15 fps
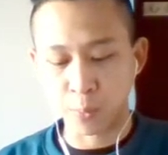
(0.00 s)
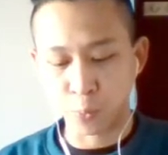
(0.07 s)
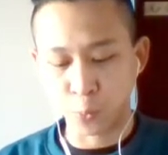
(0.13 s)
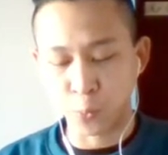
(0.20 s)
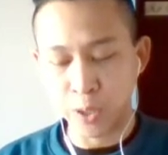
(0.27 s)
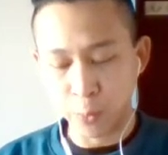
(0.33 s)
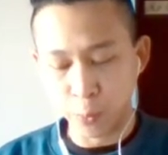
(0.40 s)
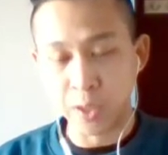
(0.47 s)

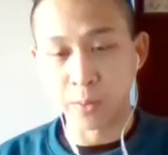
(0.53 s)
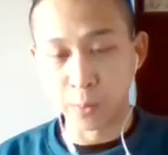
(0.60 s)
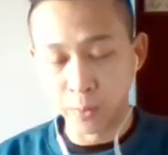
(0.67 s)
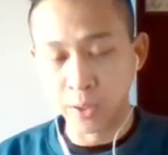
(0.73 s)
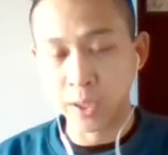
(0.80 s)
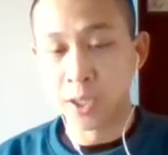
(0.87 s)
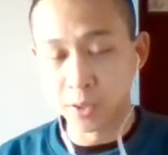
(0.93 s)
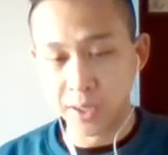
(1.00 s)
We
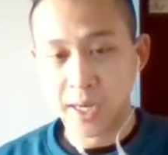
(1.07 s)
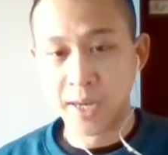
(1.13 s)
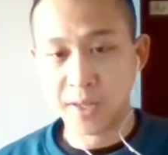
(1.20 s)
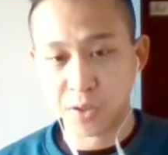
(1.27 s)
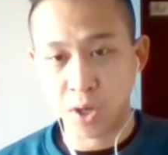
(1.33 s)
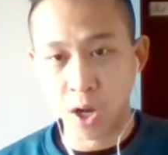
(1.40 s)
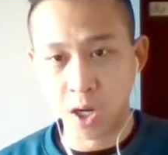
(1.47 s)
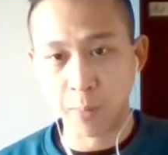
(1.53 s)
literally had
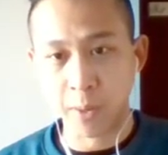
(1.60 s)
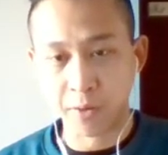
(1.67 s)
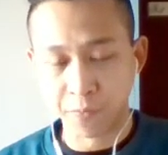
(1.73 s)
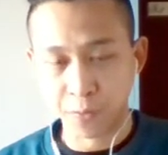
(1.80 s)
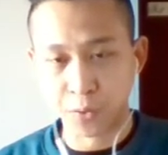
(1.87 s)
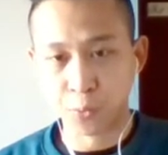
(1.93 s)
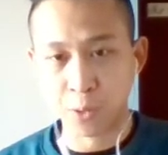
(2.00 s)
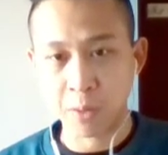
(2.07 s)
to talk about it
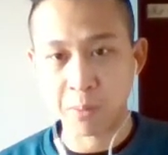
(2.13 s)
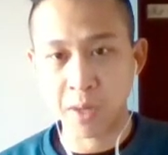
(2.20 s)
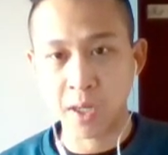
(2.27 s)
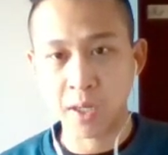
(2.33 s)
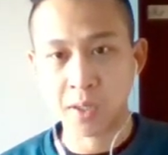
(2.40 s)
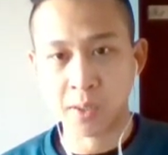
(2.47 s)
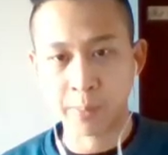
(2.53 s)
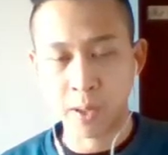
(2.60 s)
for 3
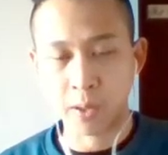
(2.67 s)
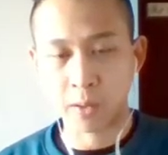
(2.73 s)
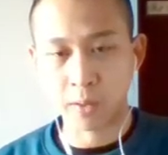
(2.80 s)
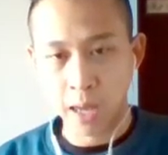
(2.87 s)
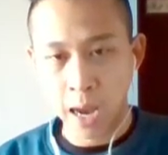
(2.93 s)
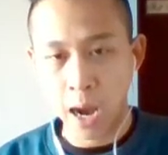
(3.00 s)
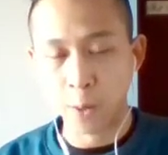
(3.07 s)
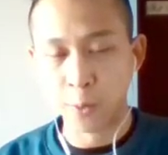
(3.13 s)
minutes about
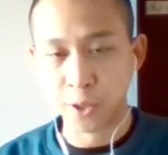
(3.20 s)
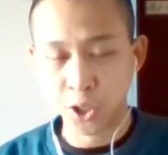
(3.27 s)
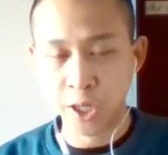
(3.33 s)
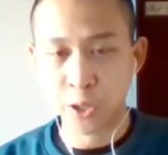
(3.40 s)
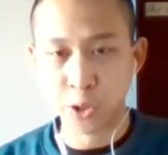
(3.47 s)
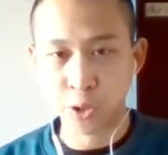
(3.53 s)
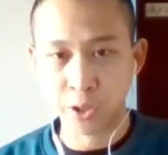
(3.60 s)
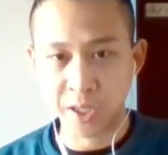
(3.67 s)
how to
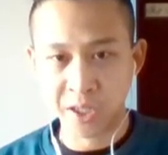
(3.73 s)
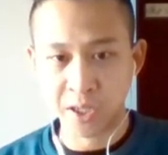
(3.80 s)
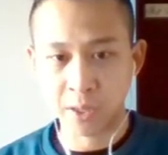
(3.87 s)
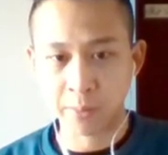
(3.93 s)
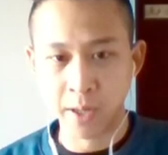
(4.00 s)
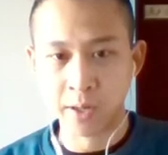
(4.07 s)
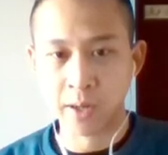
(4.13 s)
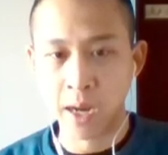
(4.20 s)
change your idea
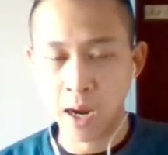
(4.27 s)
about it,